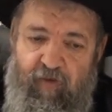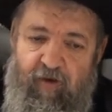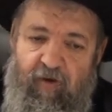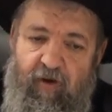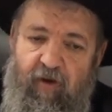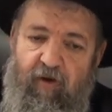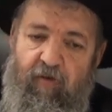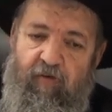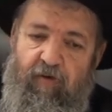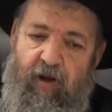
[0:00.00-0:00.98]
We're,
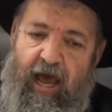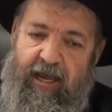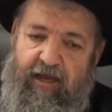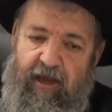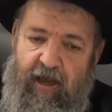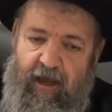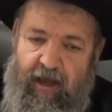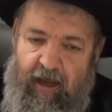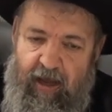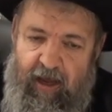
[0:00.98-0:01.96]
we were like a,
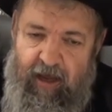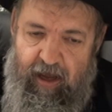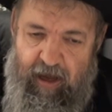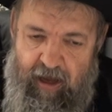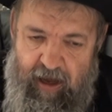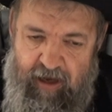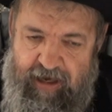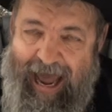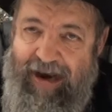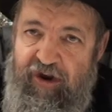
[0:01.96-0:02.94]
a, a, a
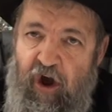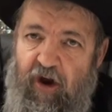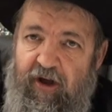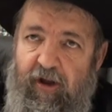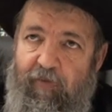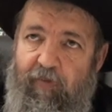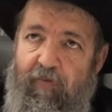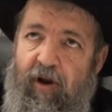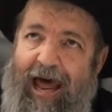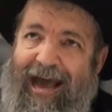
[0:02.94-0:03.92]
ganol. We
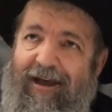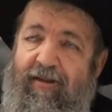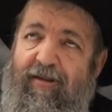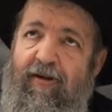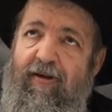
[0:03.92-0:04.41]
were locked.